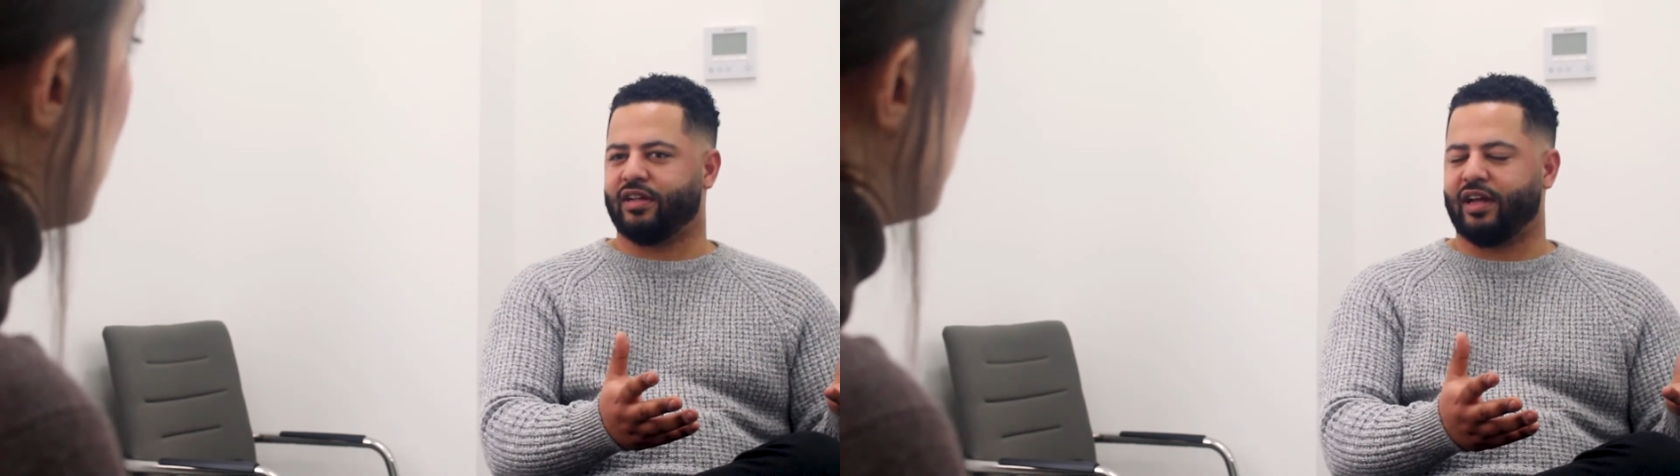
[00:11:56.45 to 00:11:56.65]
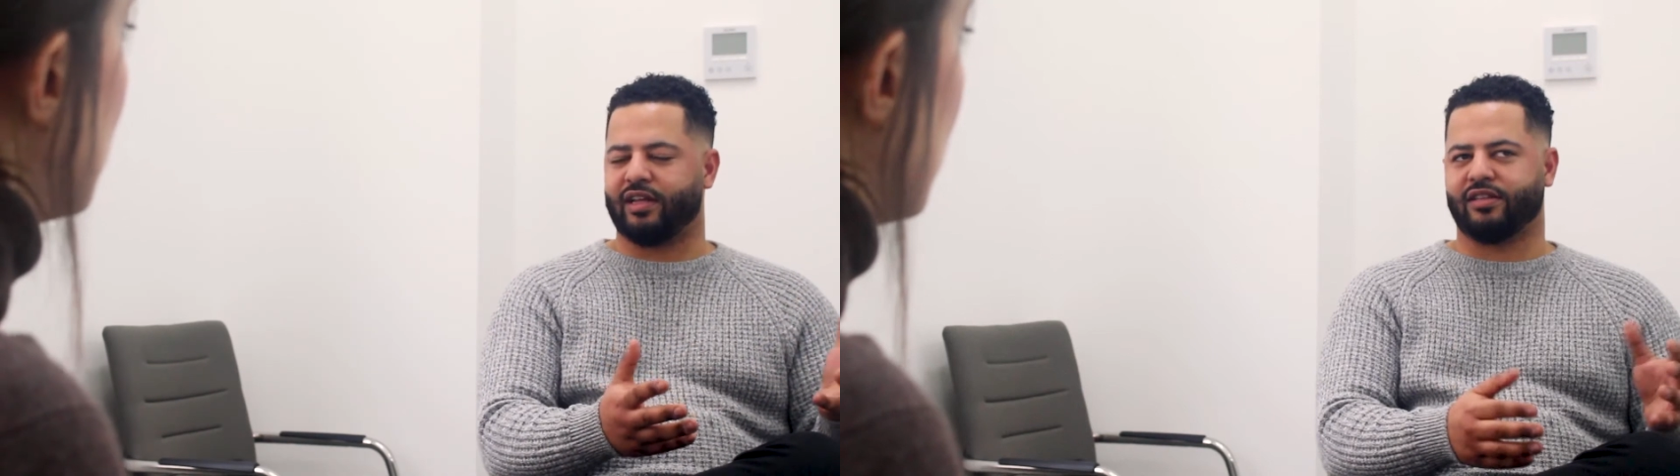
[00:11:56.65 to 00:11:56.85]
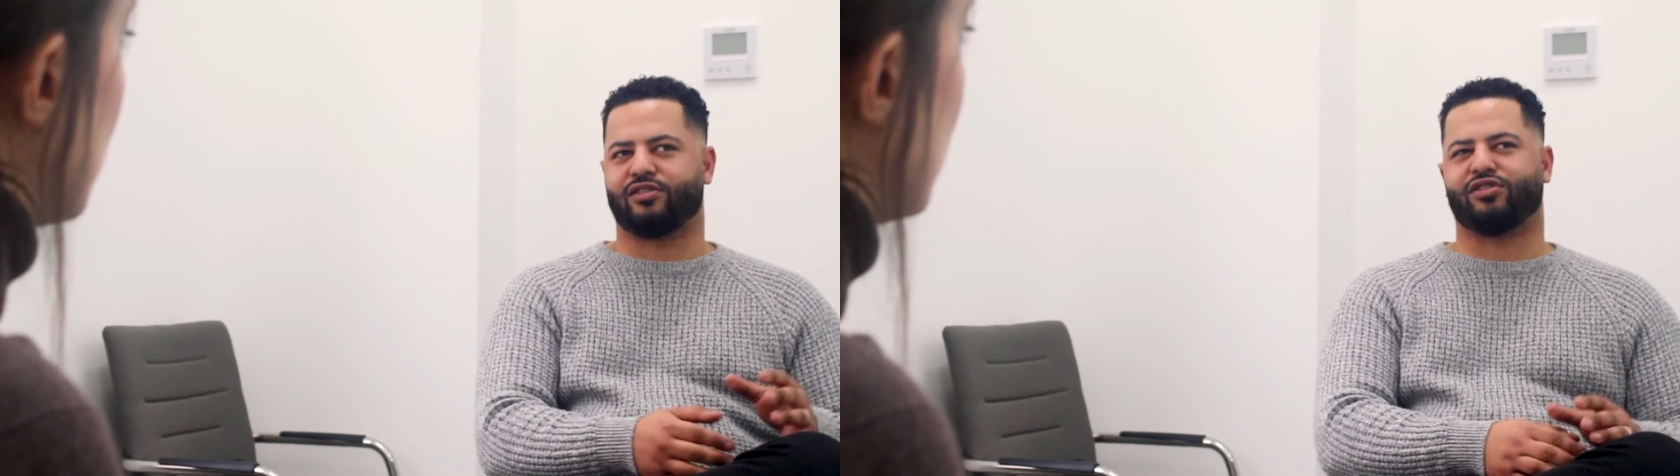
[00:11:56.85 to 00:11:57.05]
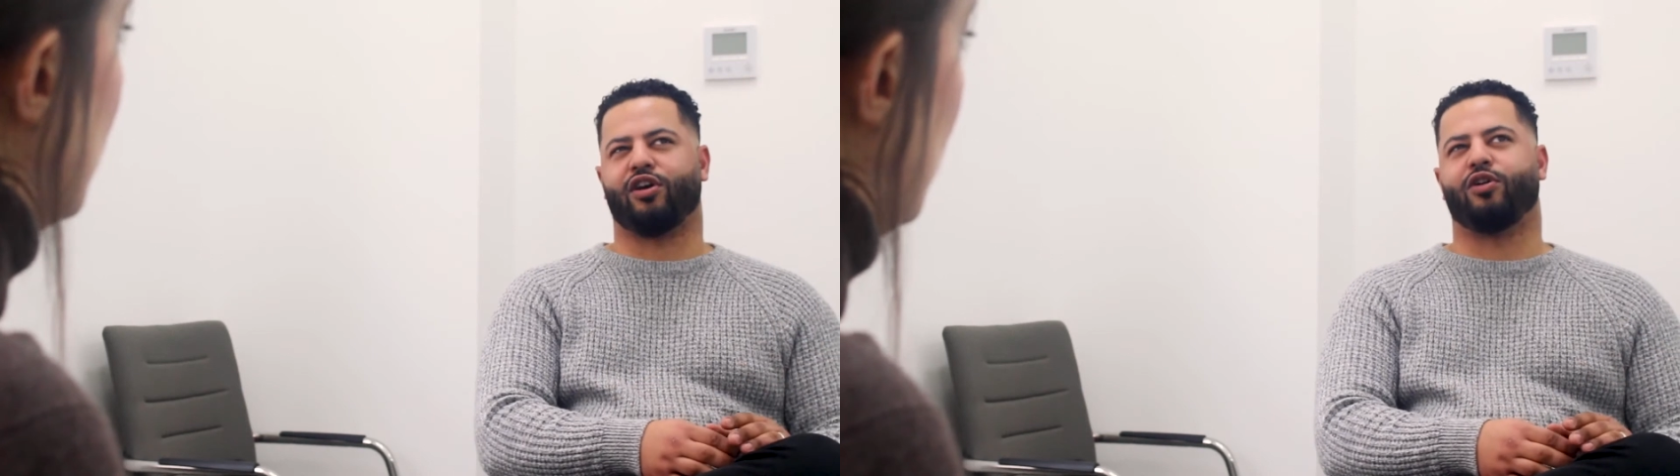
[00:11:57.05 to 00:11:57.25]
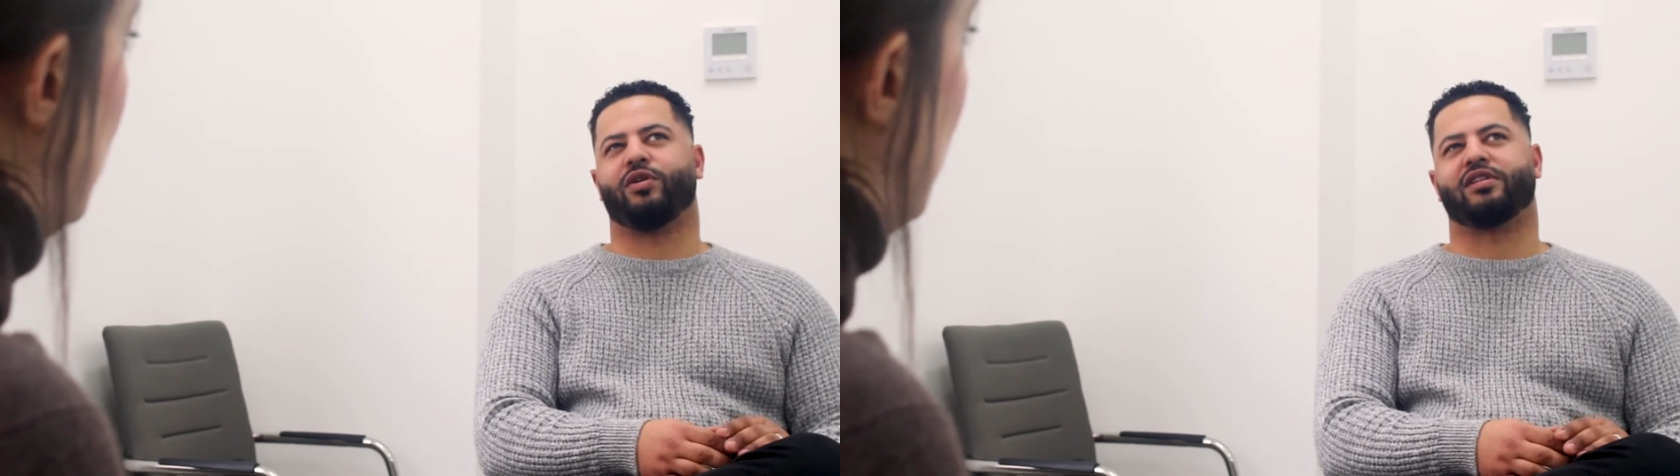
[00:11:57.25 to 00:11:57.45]
and
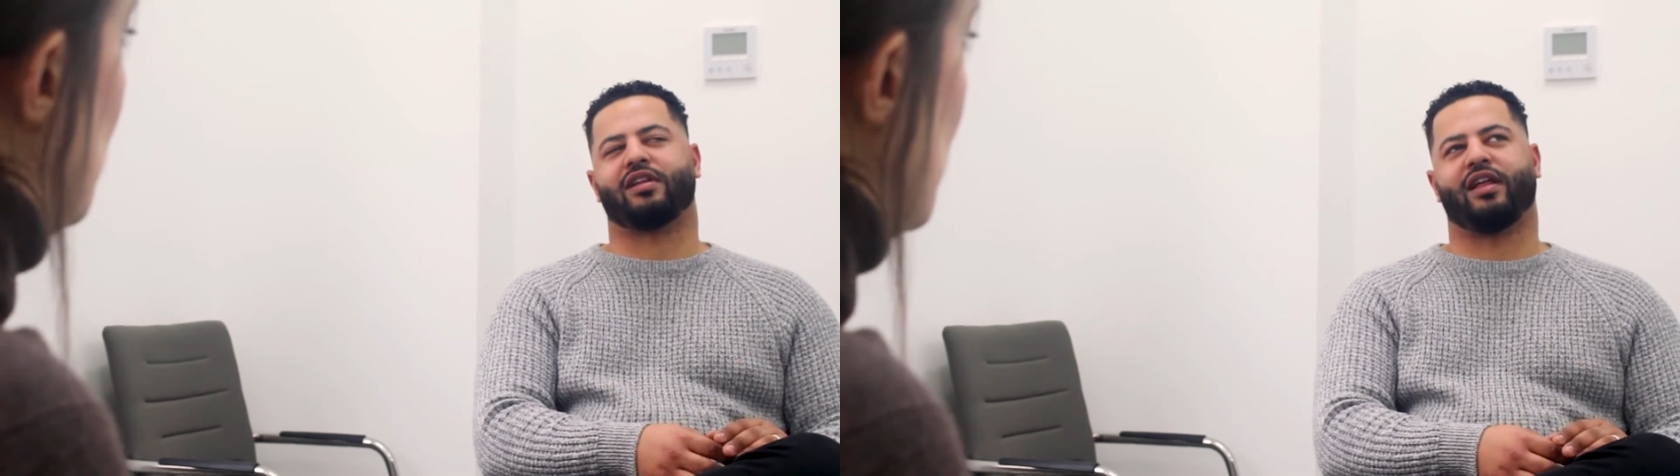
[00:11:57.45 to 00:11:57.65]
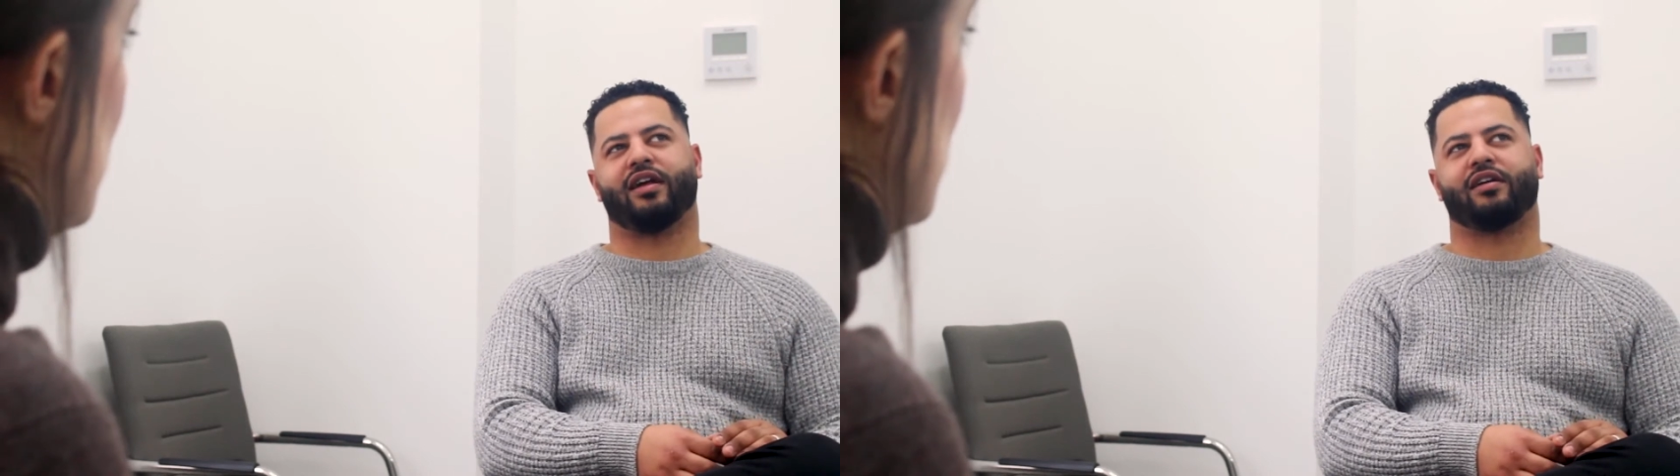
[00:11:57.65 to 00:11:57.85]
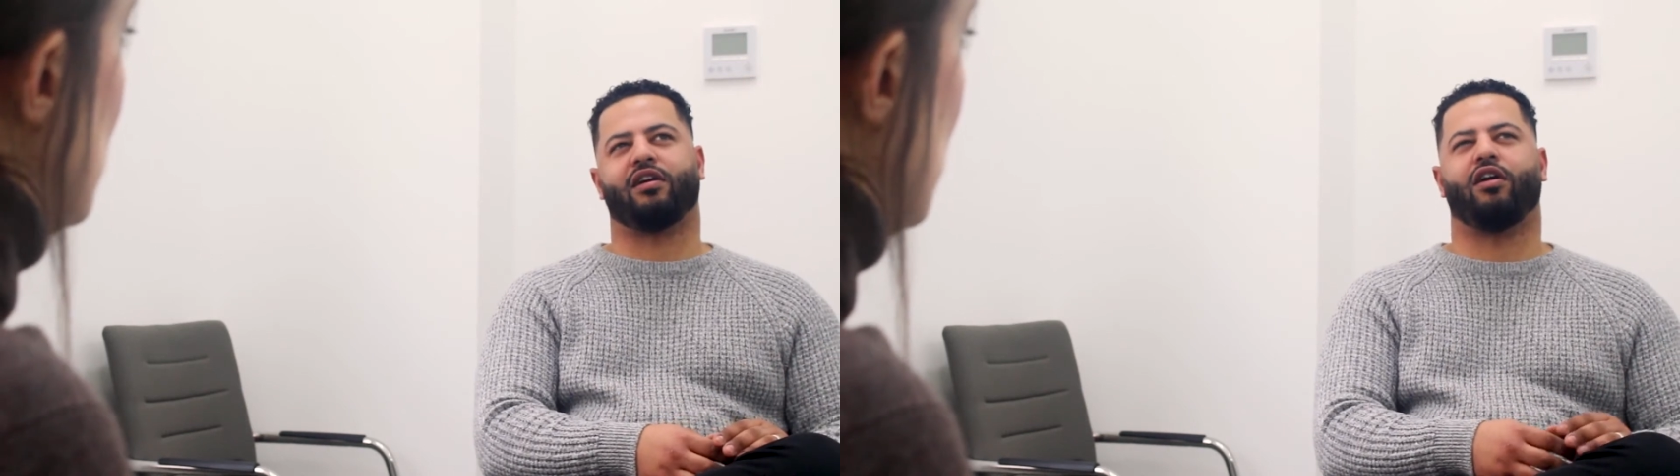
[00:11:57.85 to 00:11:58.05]
so it's like,